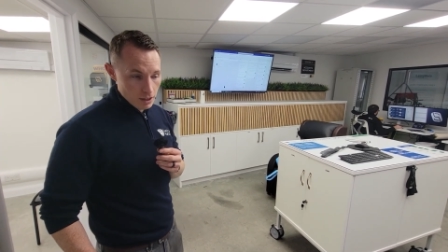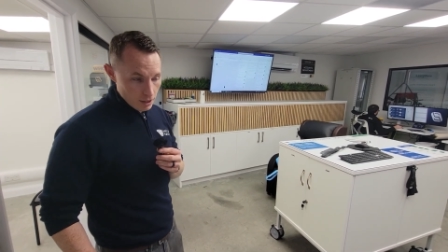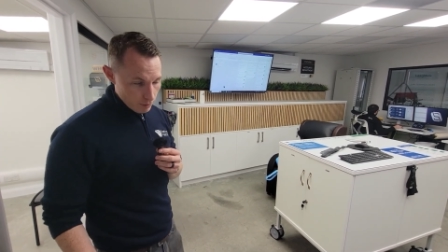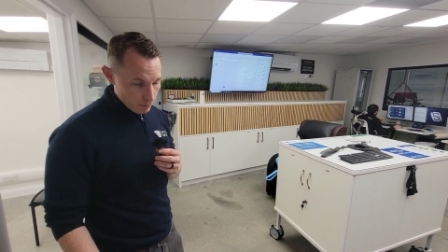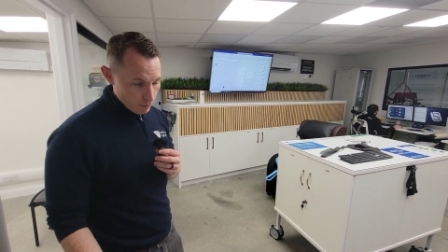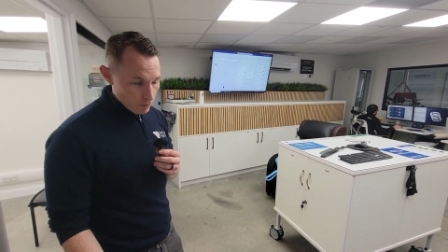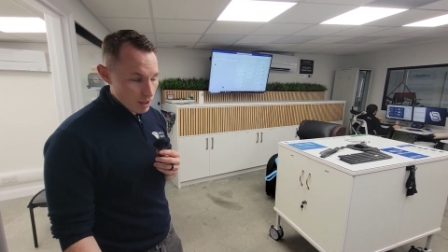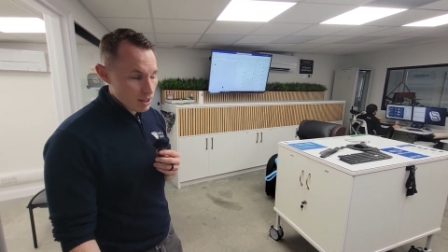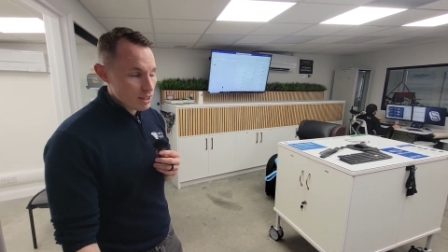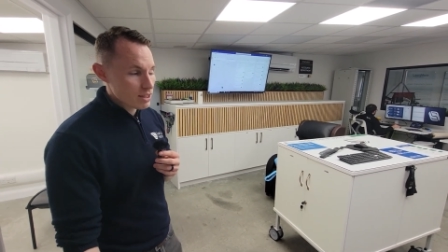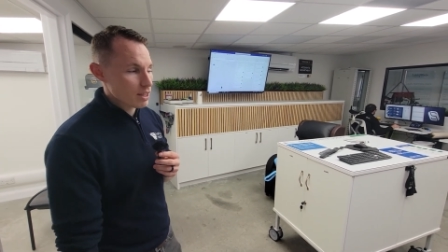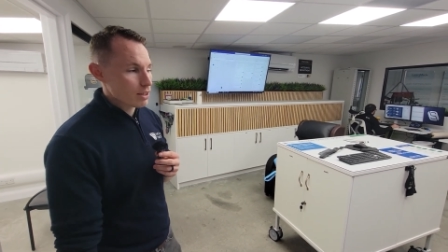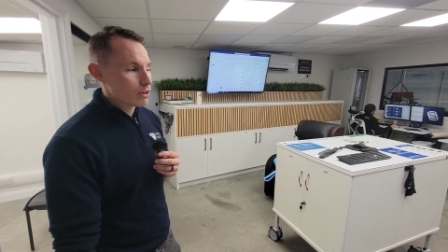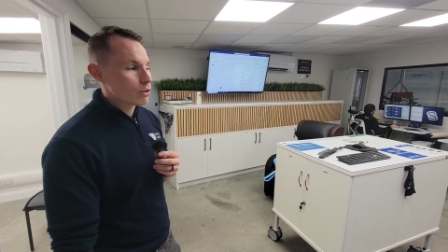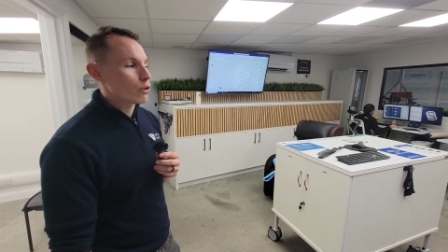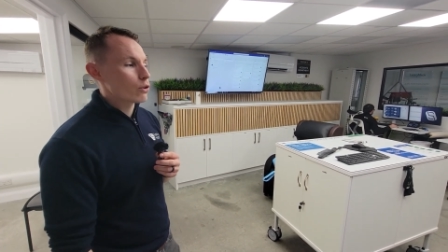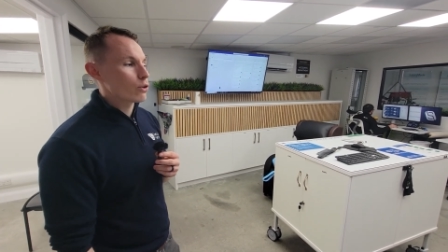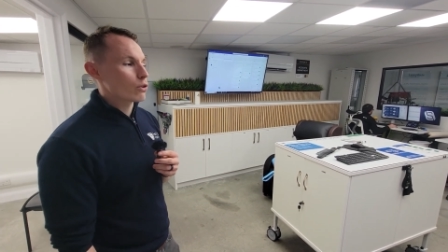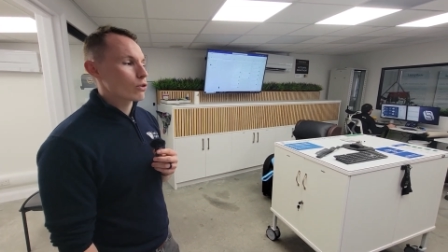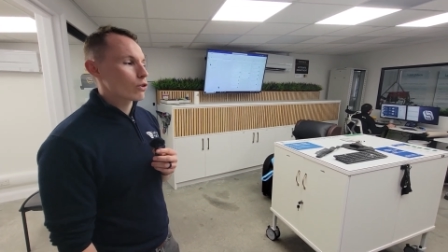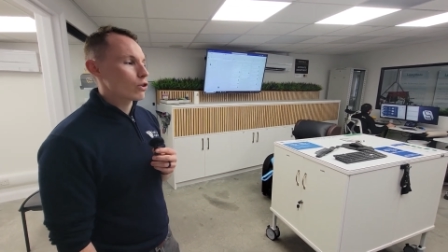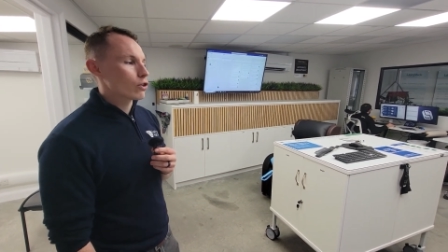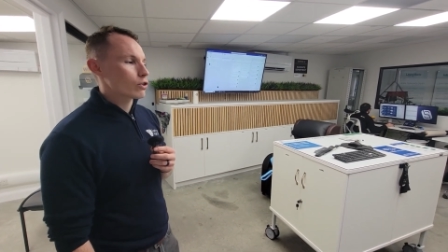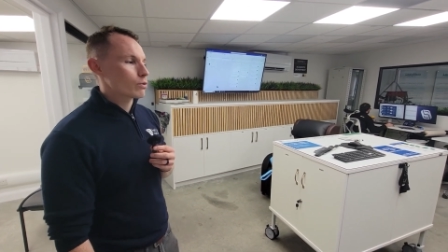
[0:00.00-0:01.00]
Yep, his
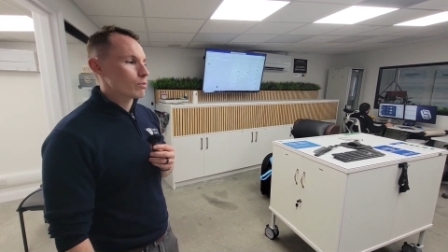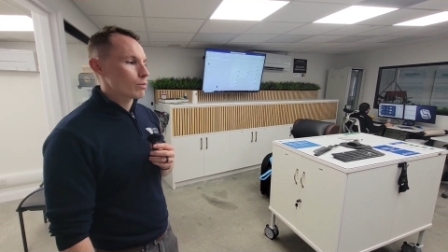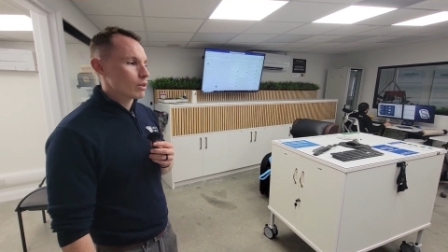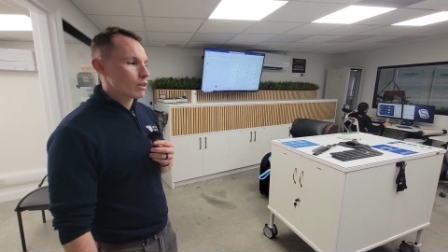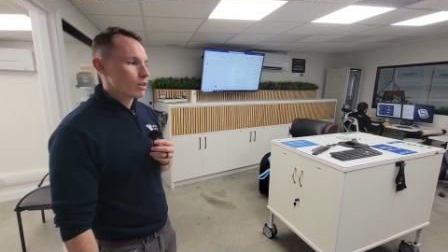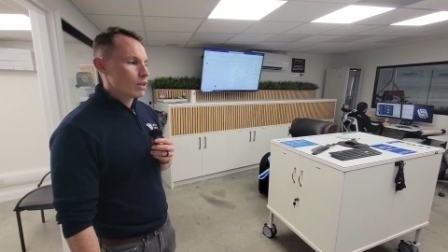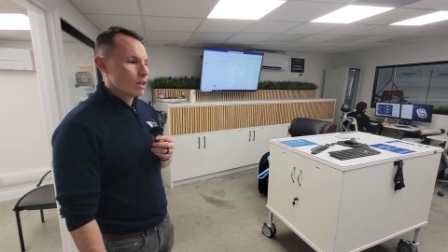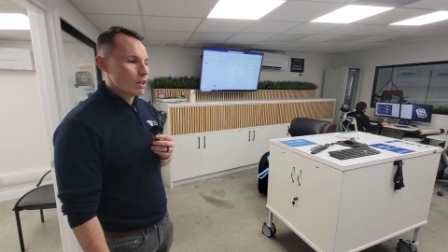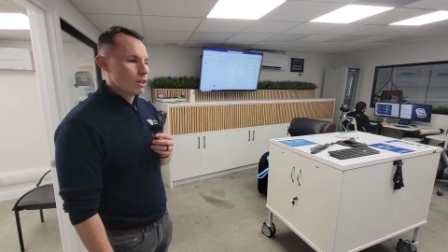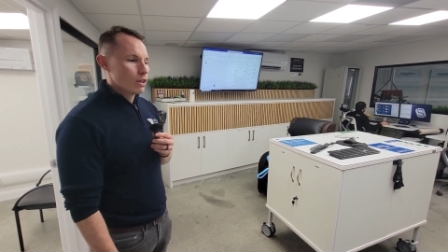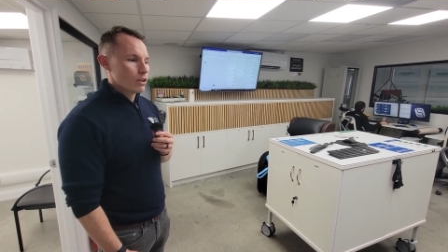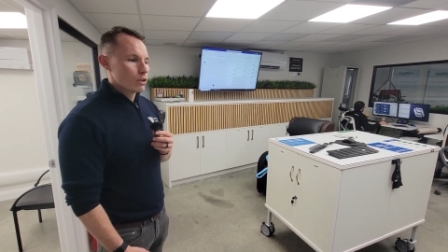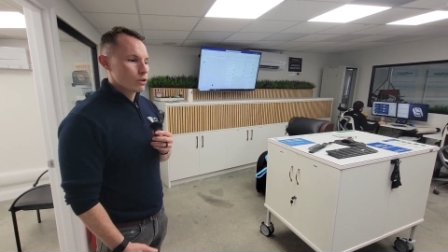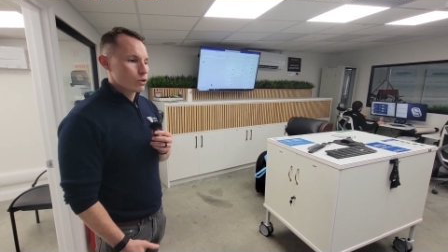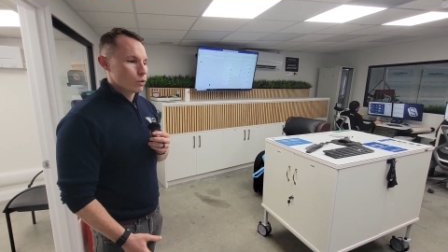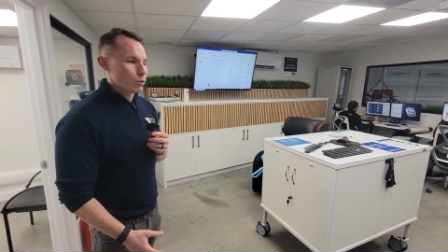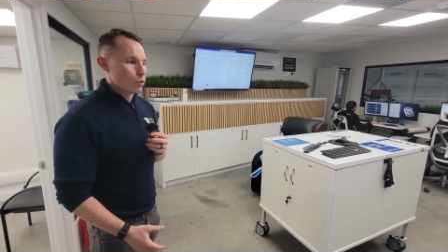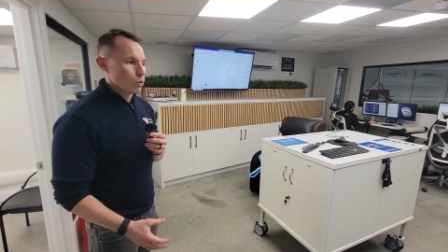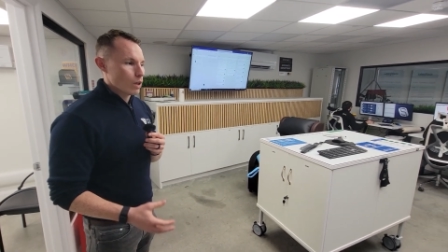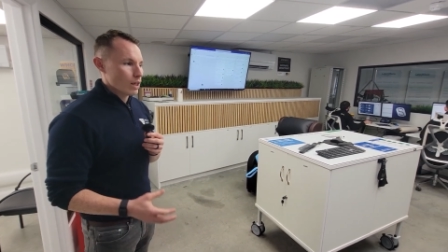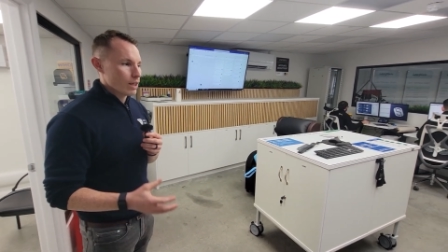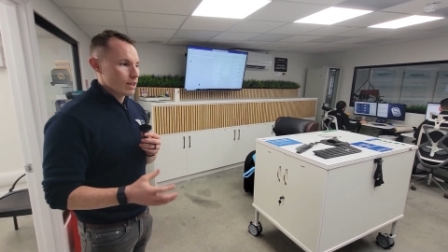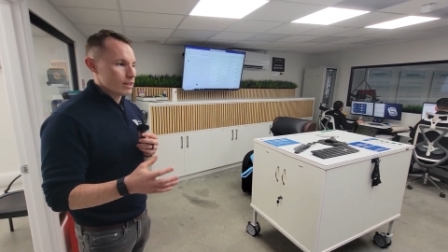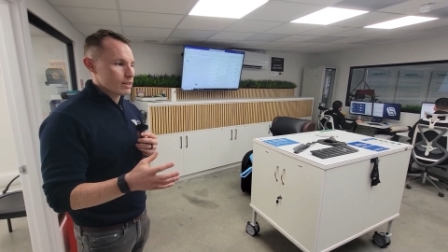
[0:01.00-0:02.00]
internal customer.
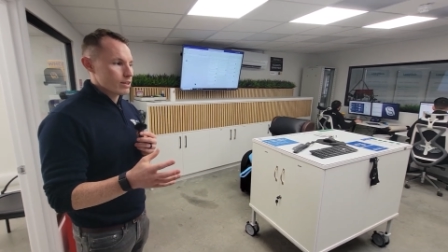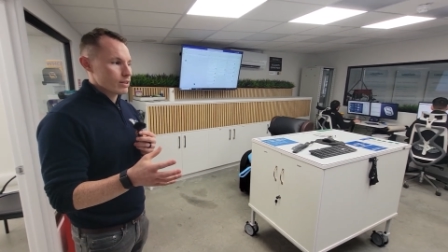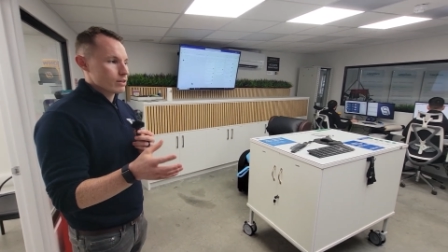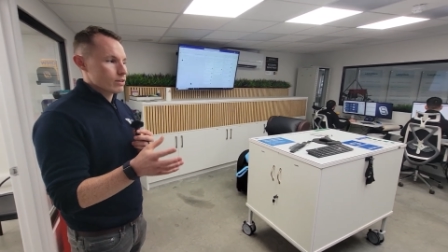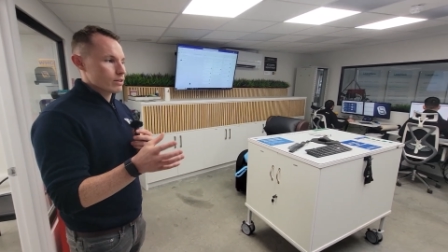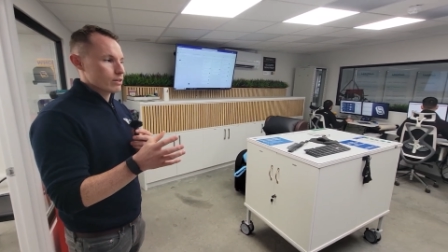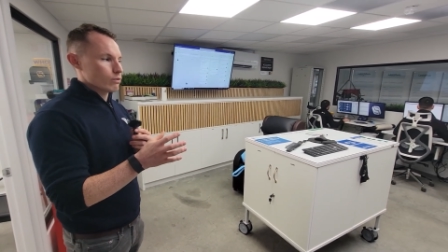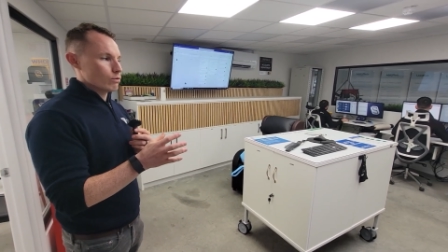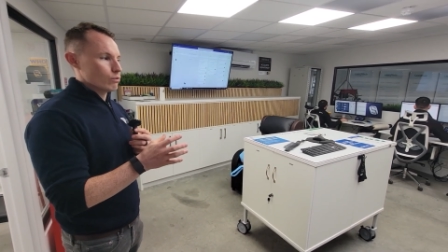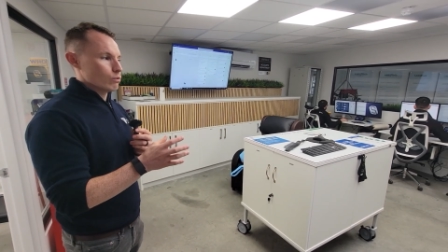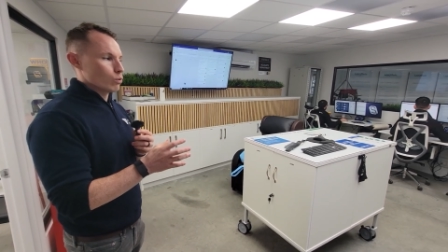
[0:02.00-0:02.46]
So his